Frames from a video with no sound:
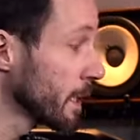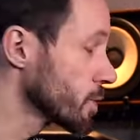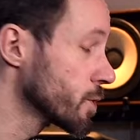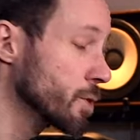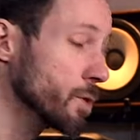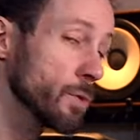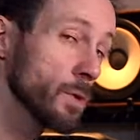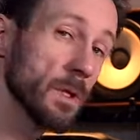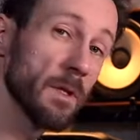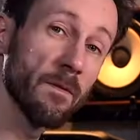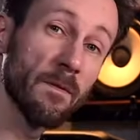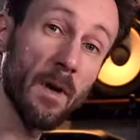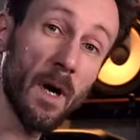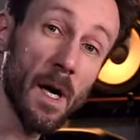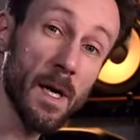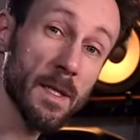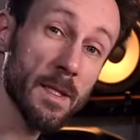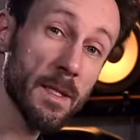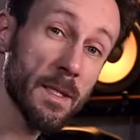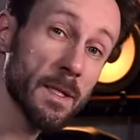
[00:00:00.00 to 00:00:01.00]
two
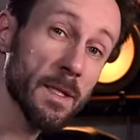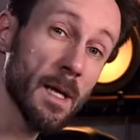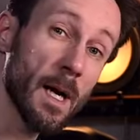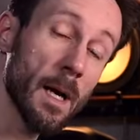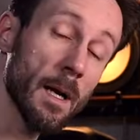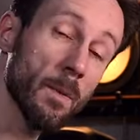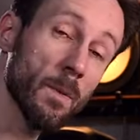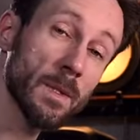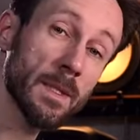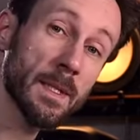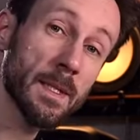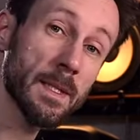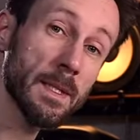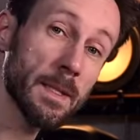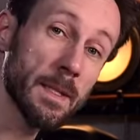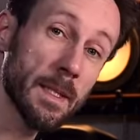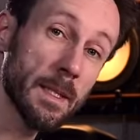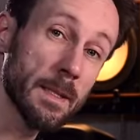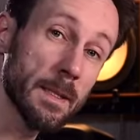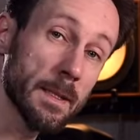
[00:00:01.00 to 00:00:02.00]
devices I was
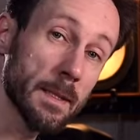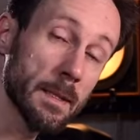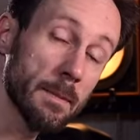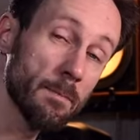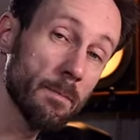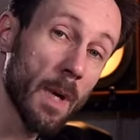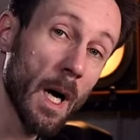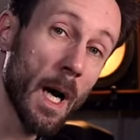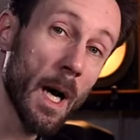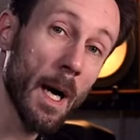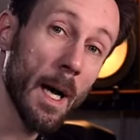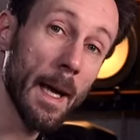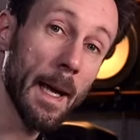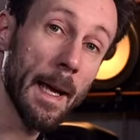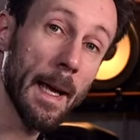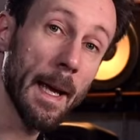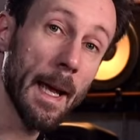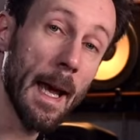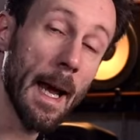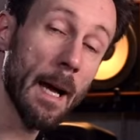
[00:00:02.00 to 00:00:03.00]
sent
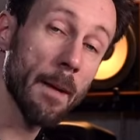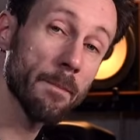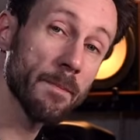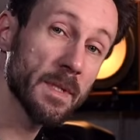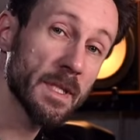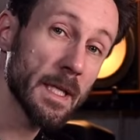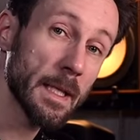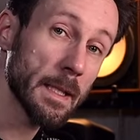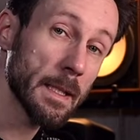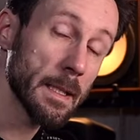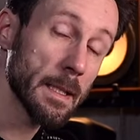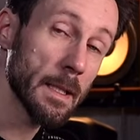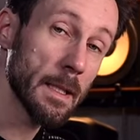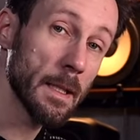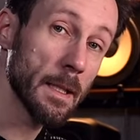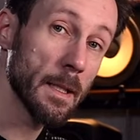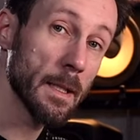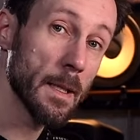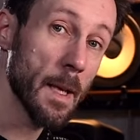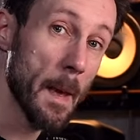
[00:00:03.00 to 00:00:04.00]
by Amptec
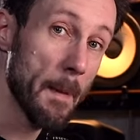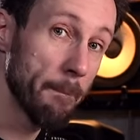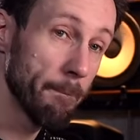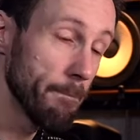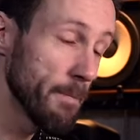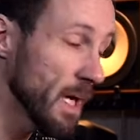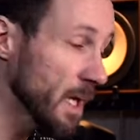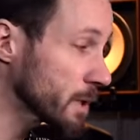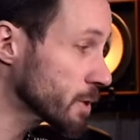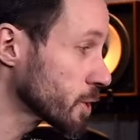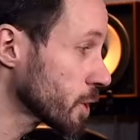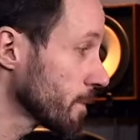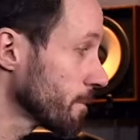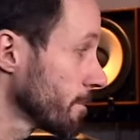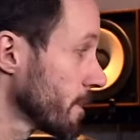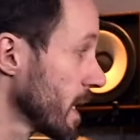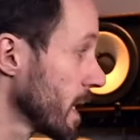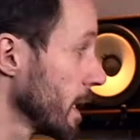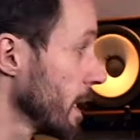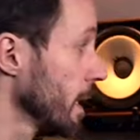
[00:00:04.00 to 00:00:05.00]
in
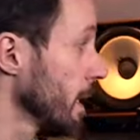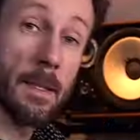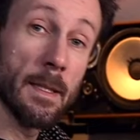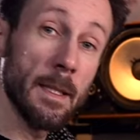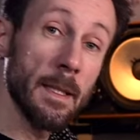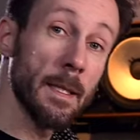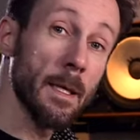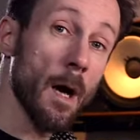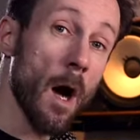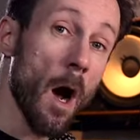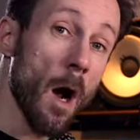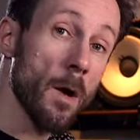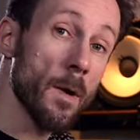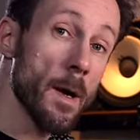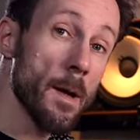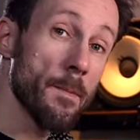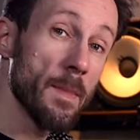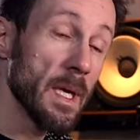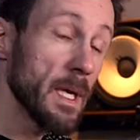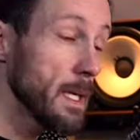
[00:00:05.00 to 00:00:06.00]
Belgium. The
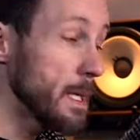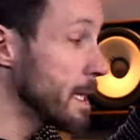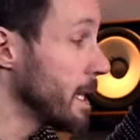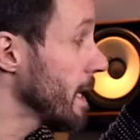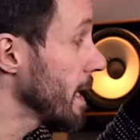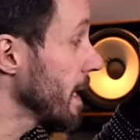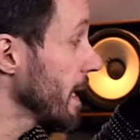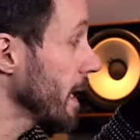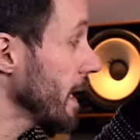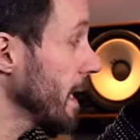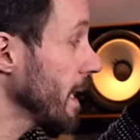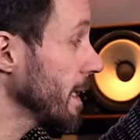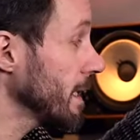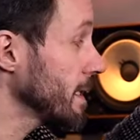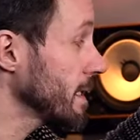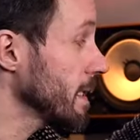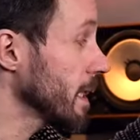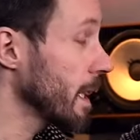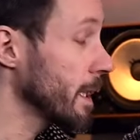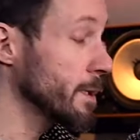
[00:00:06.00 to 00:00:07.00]
RME
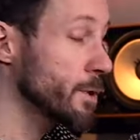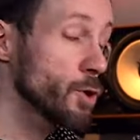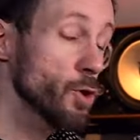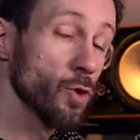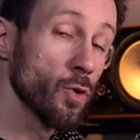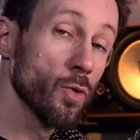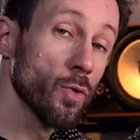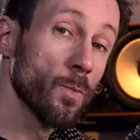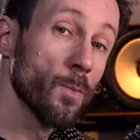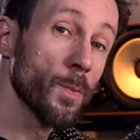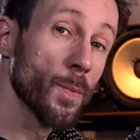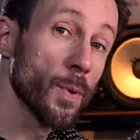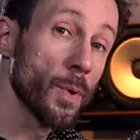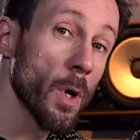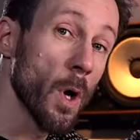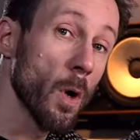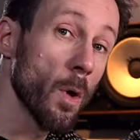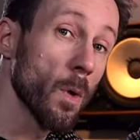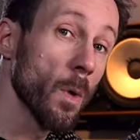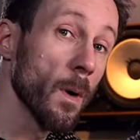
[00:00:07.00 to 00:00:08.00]
ADI2
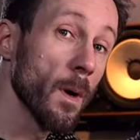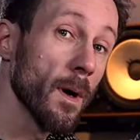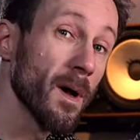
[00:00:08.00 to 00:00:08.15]
Pro